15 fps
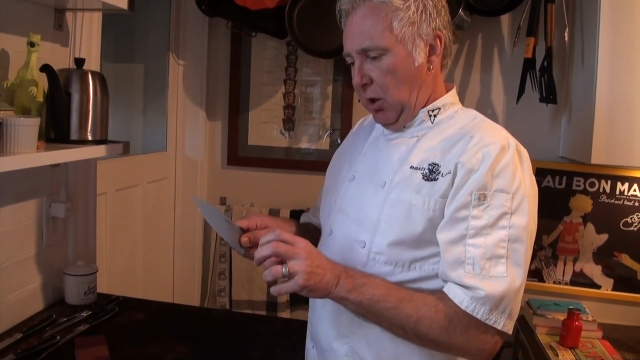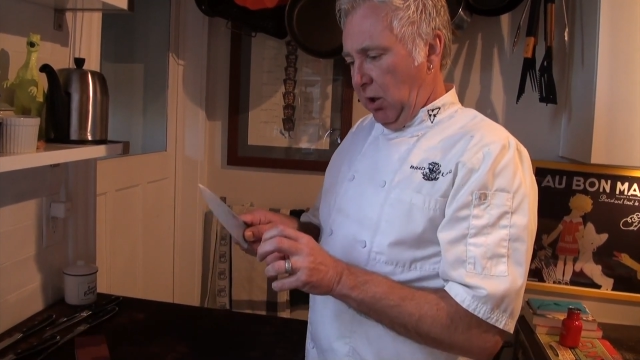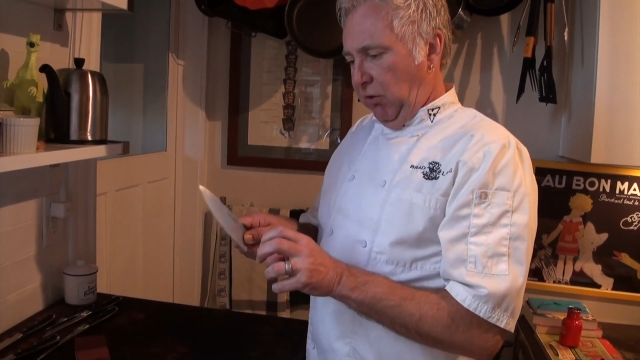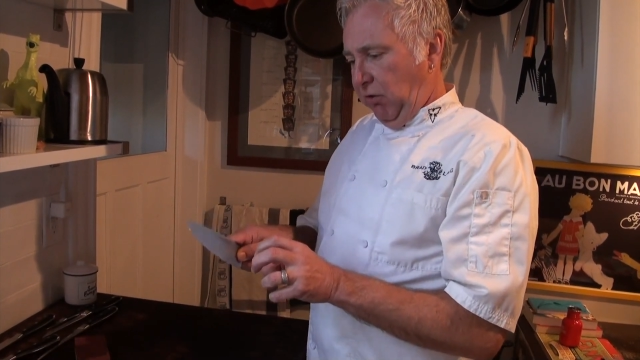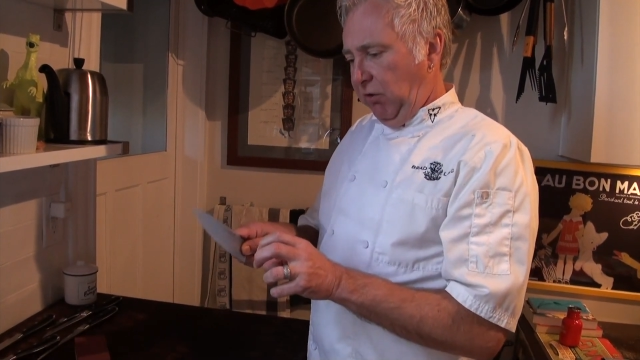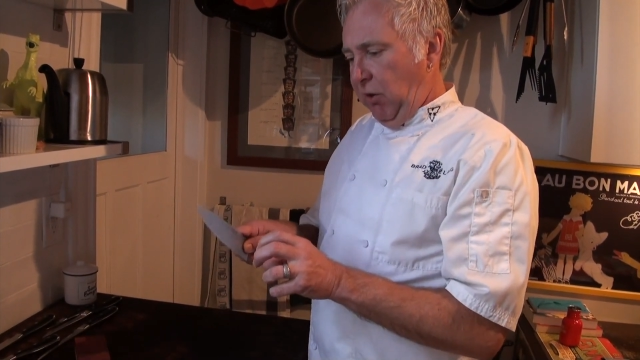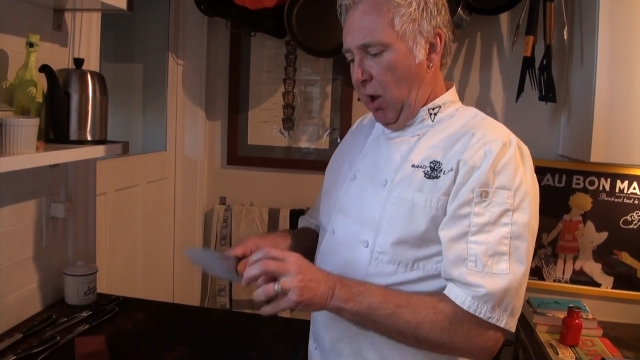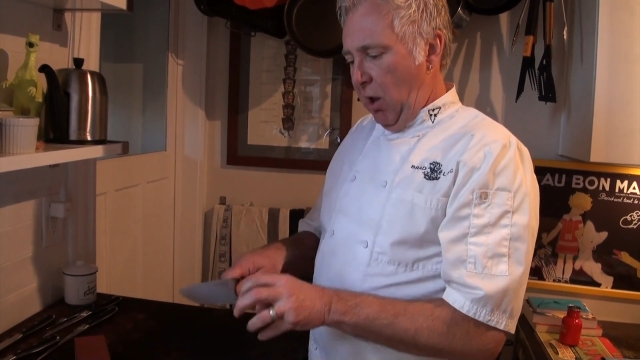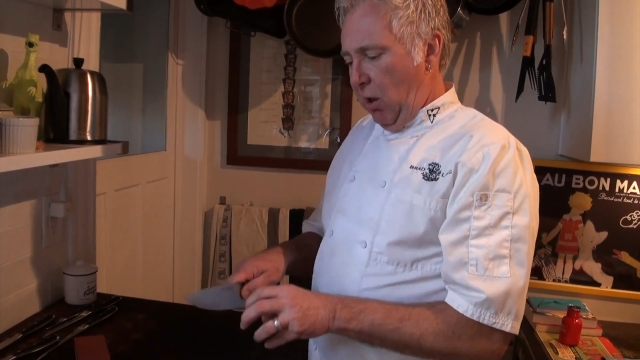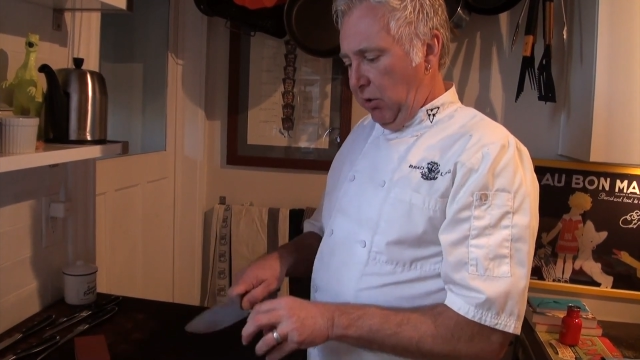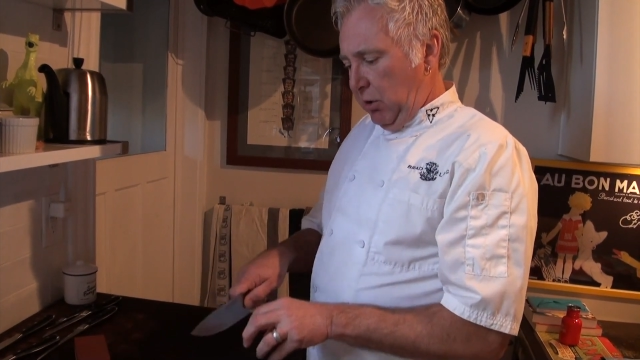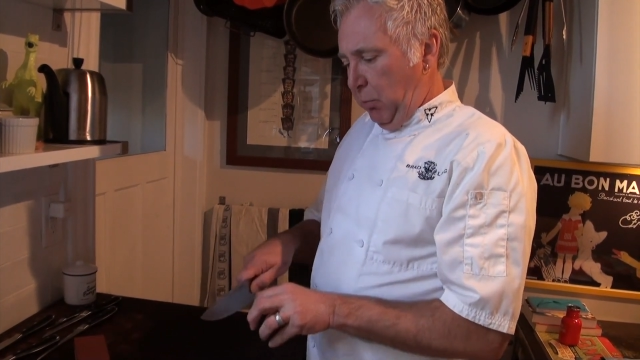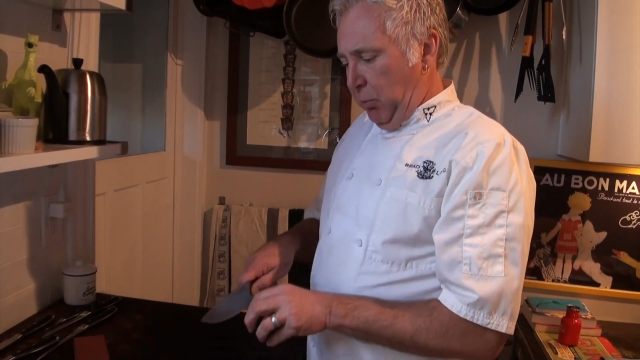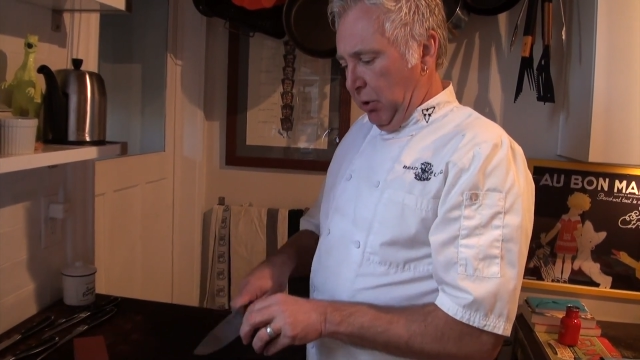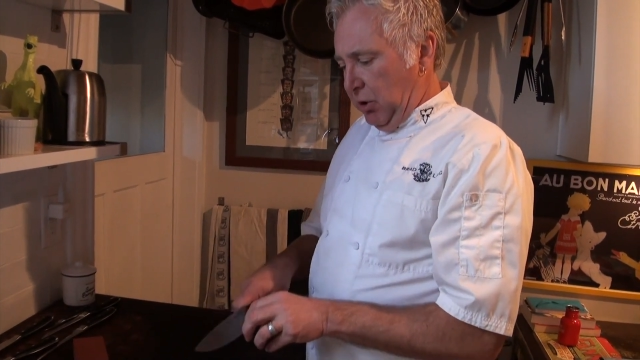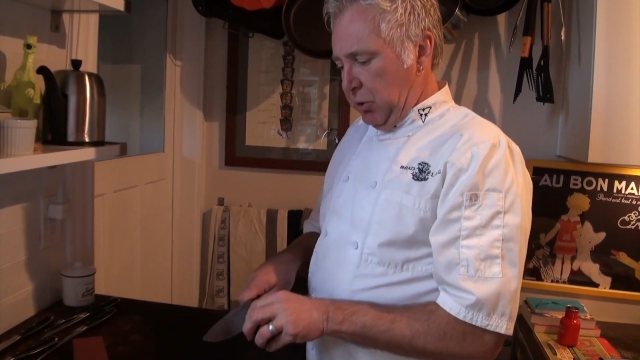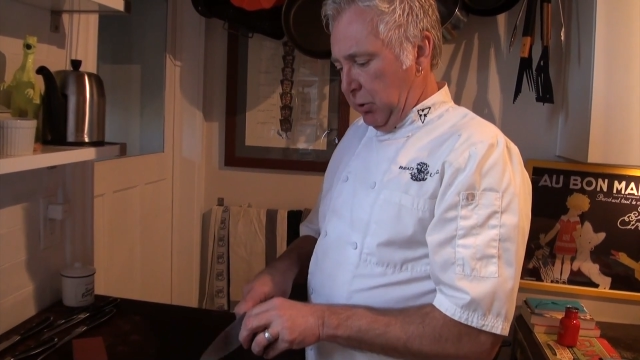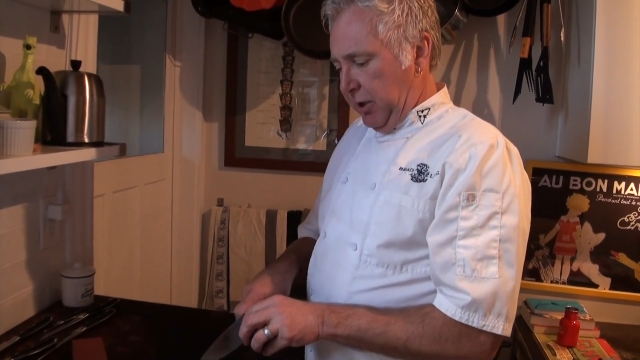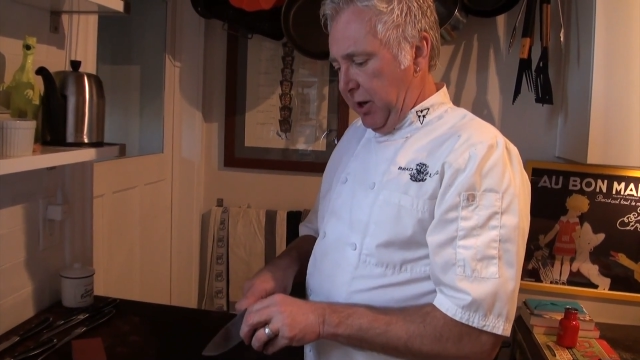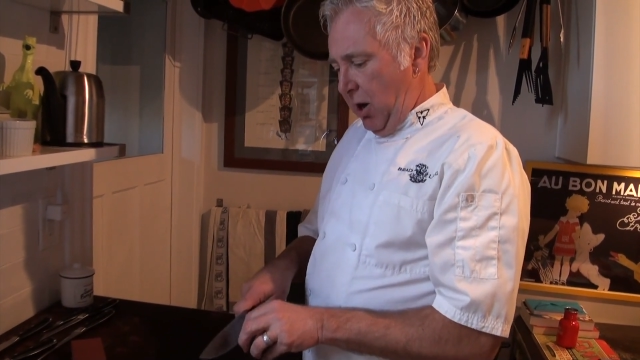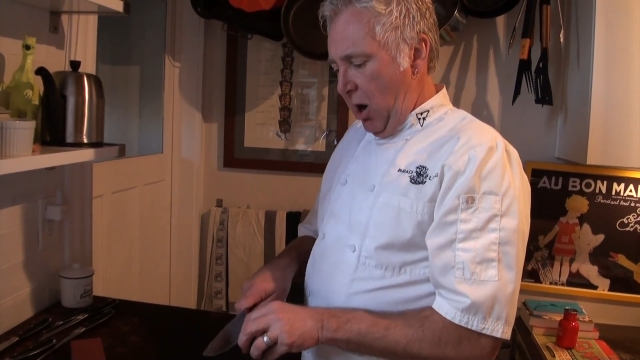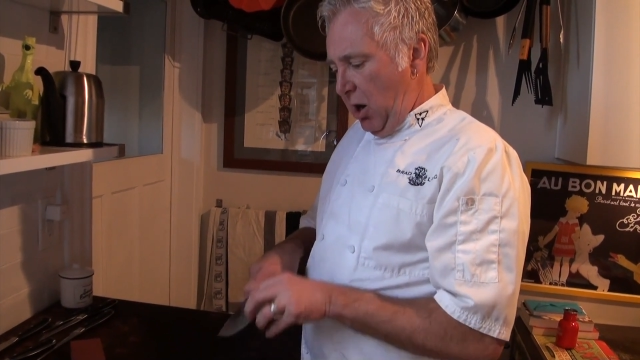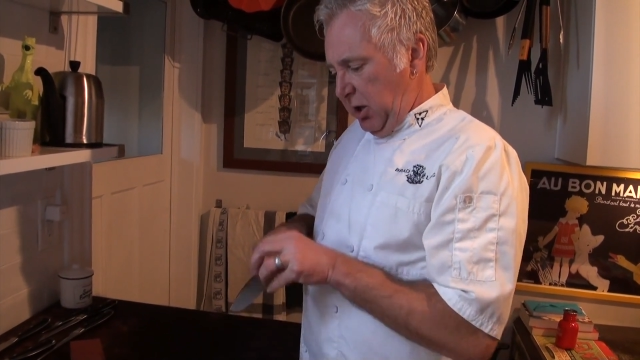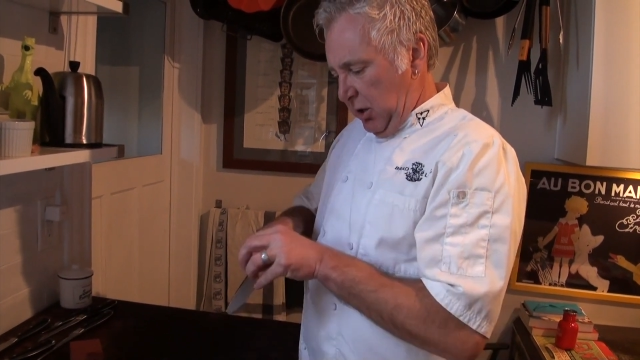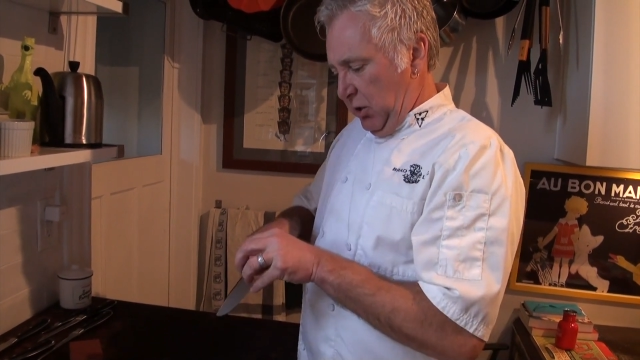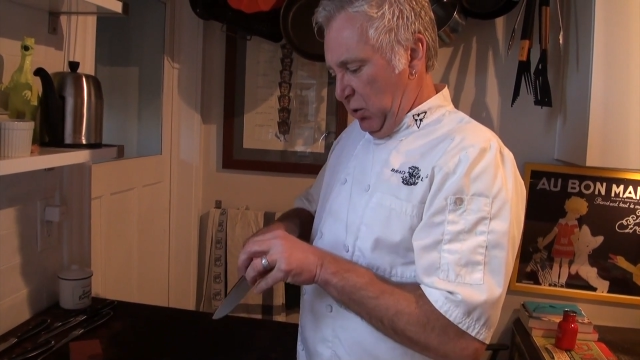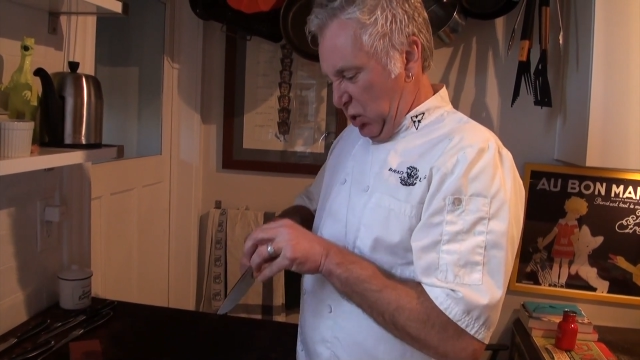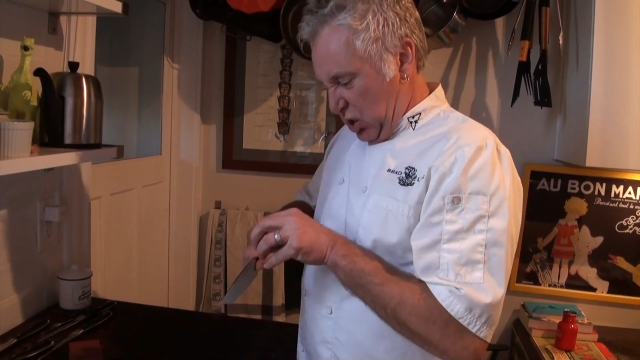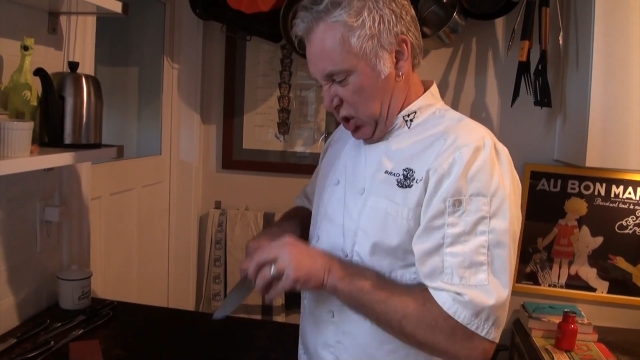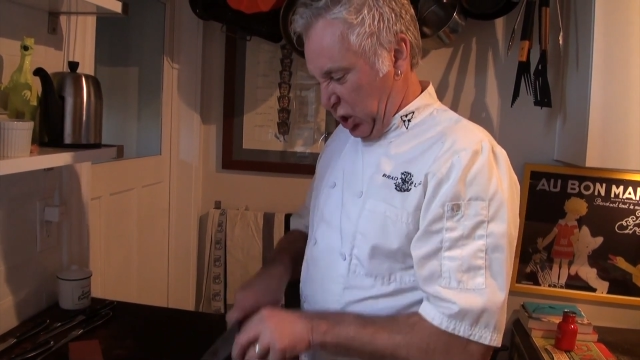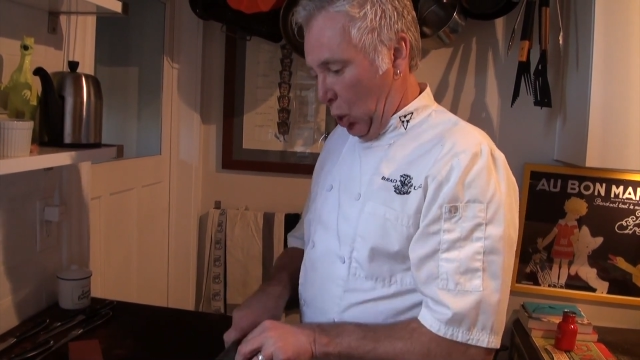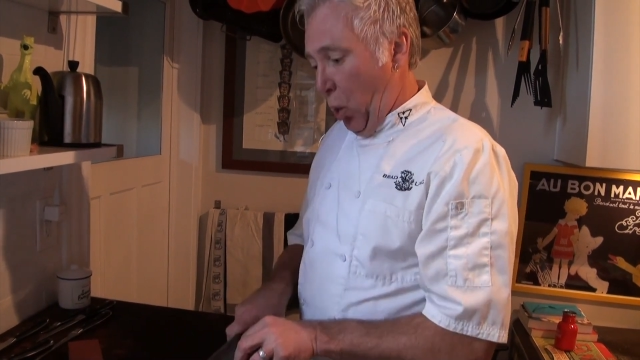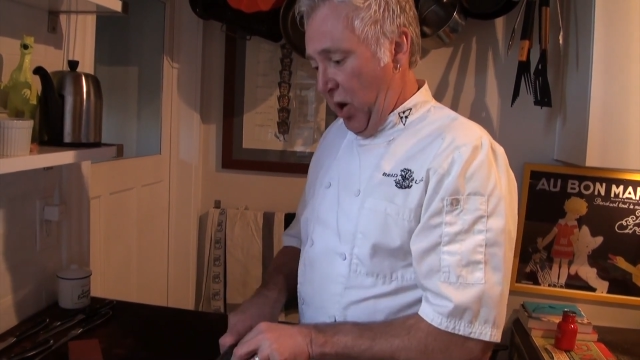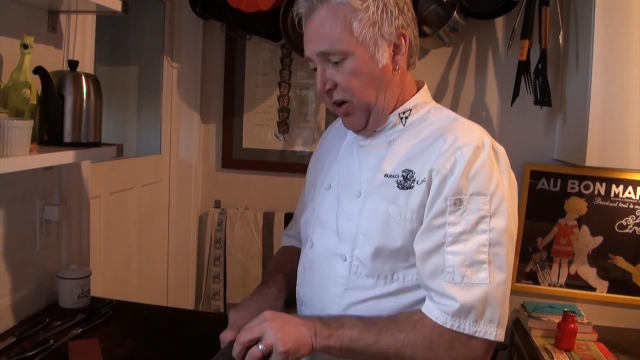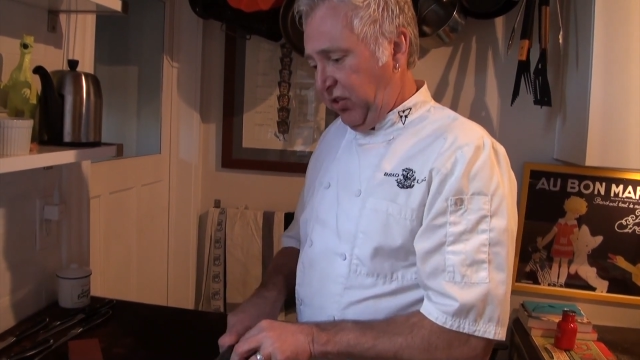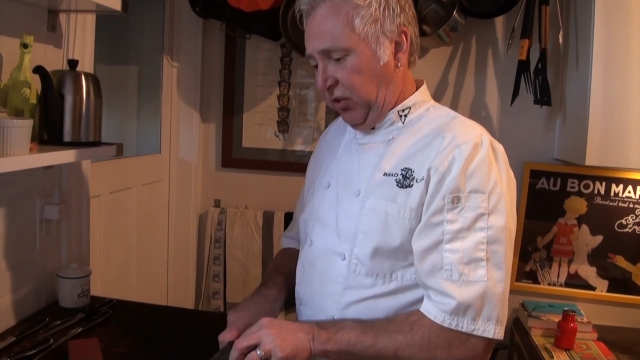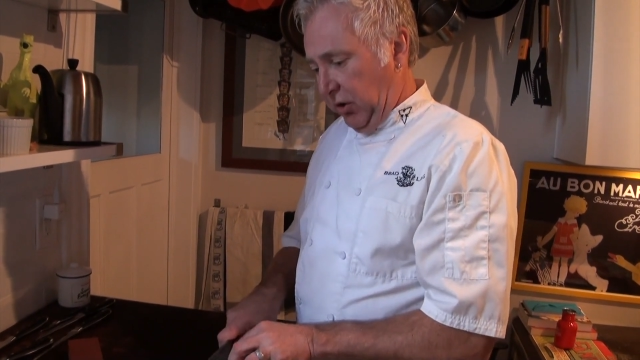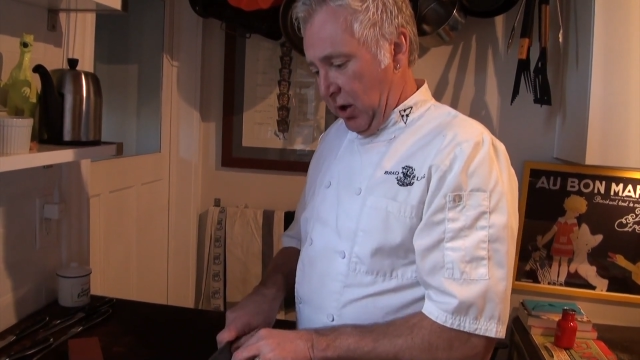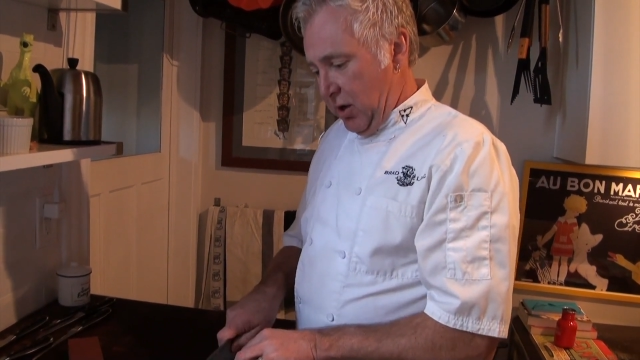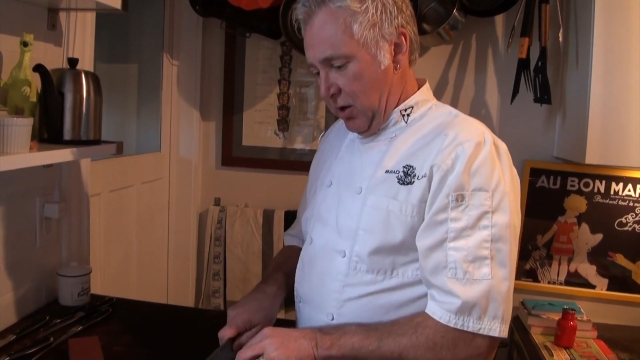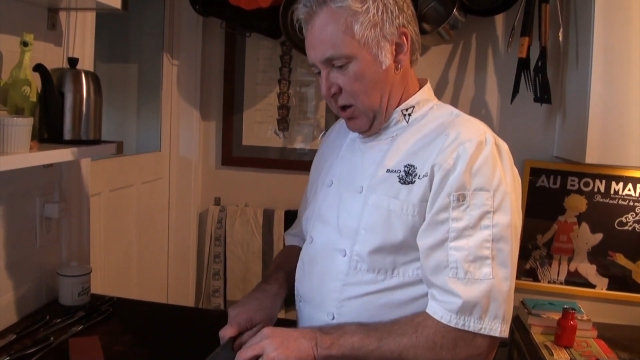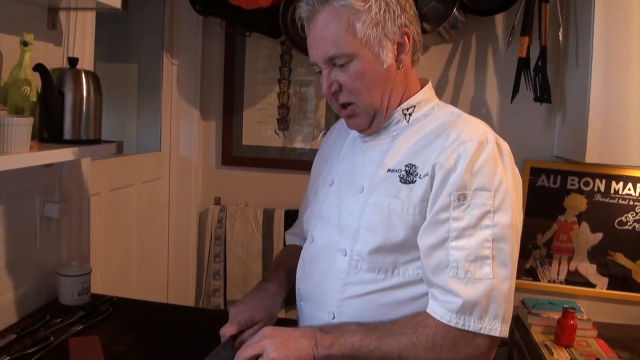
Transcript: It's dull, you push really hard, and you squish